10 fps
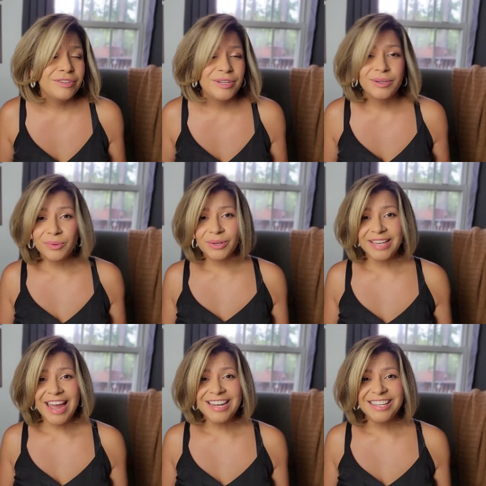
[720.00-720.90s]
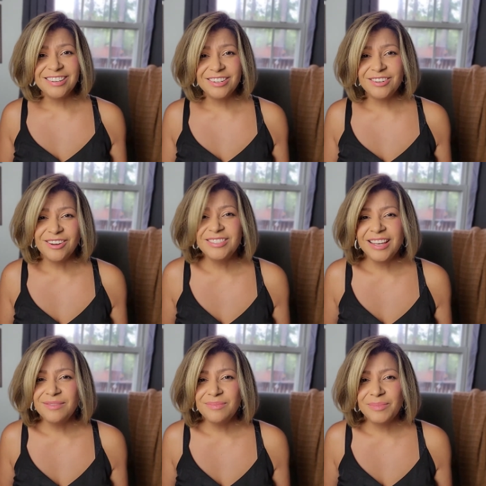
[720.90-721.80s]
your organic
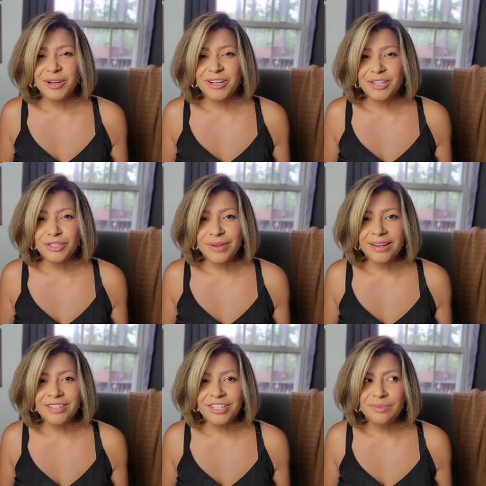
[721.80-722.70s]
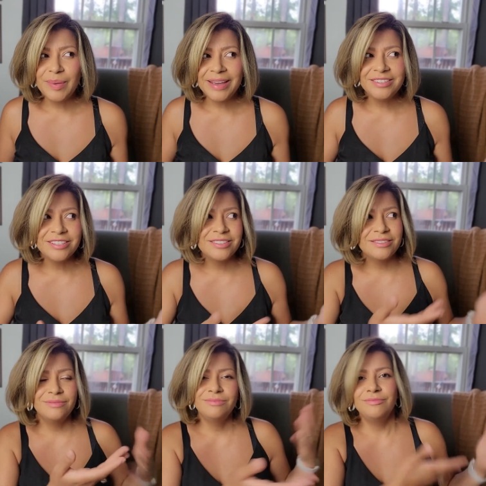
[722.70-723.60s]
content marketing strategy by just
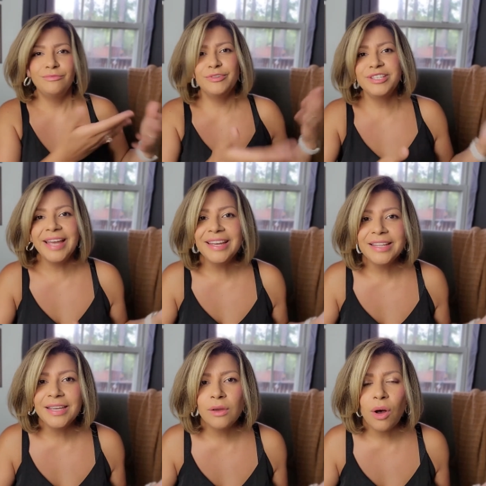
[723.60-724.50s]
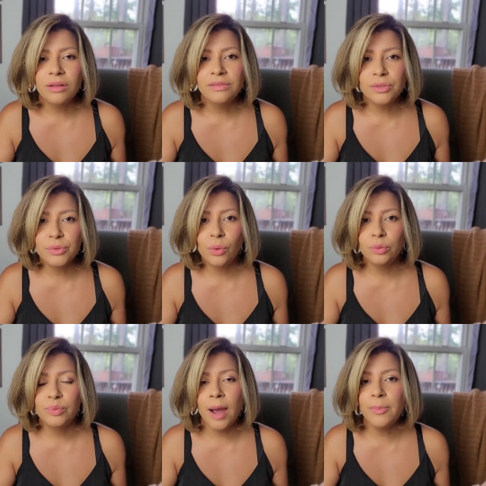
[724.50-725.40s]
recycling all of those
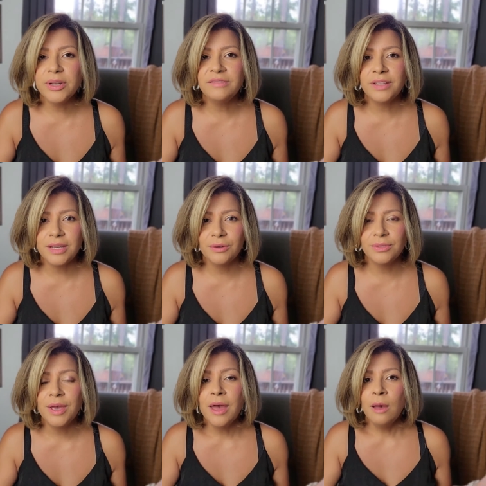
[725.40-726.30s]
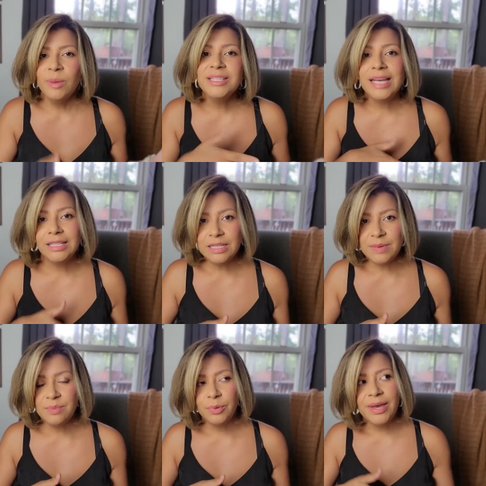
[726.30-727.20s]
old property videos, but telling
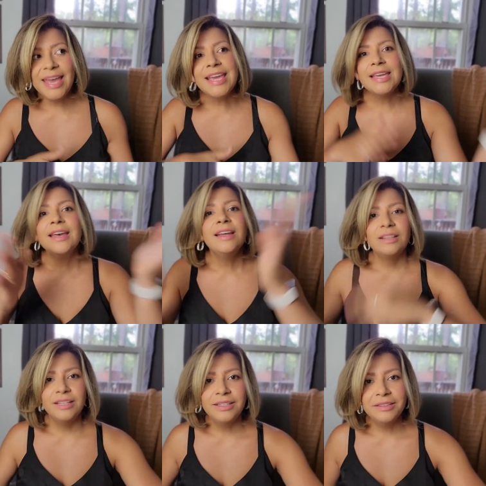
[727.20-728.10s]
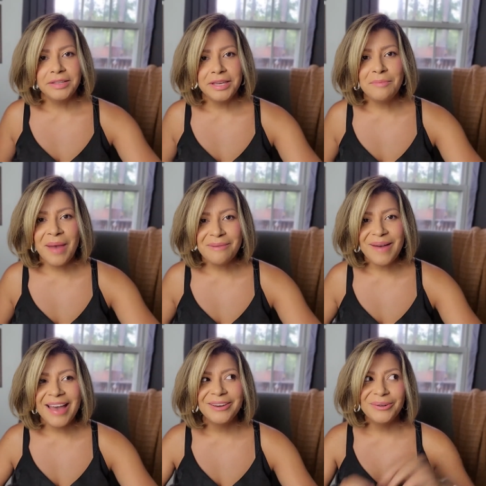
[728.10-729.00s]
people, hey, click the link in my
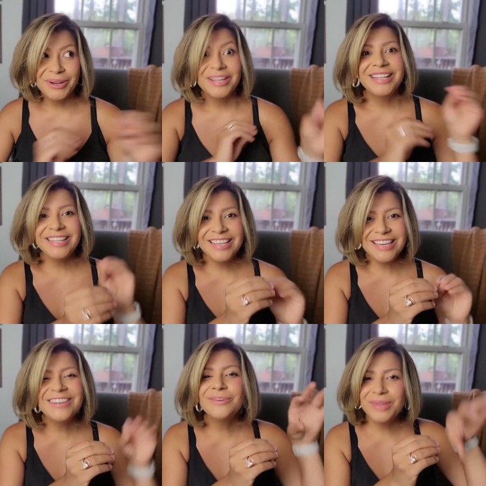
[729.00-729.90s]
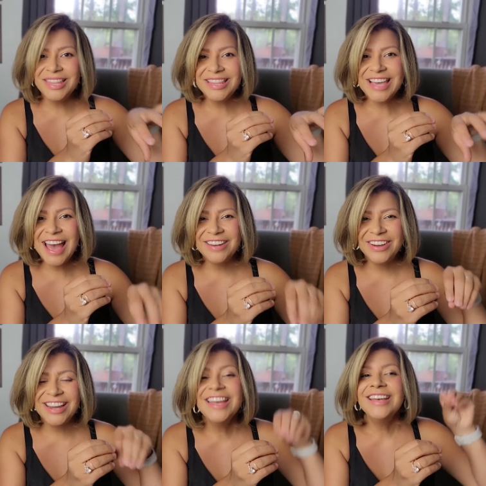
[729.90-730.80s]
bio or click here within the ad, right?